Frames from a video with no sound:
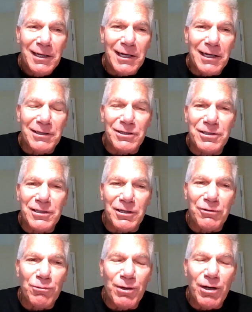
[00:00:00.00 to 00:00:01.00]
at this
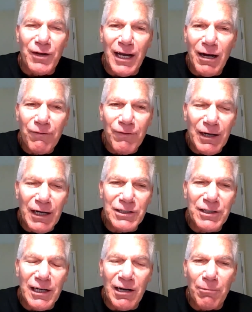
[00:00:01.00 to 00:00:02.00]
group called the Honor
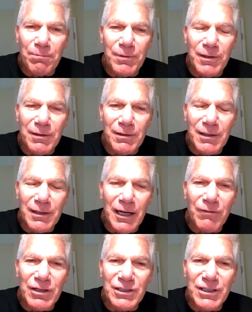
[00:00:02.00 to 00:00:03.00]
Foundation to help
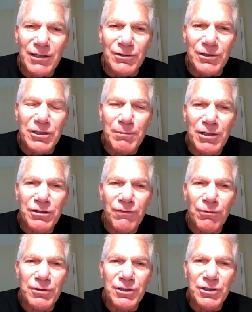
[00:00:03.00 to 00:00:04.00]
Navy SEALs and Special
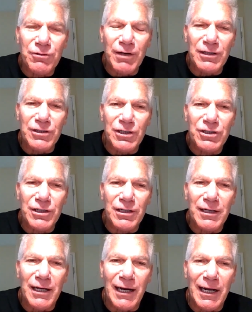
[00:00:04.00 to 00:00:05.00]
Forces
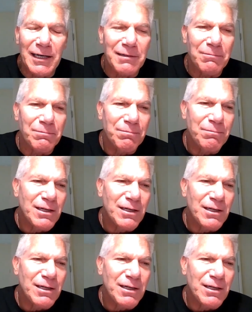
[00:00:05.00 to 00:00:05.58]
transition, and I can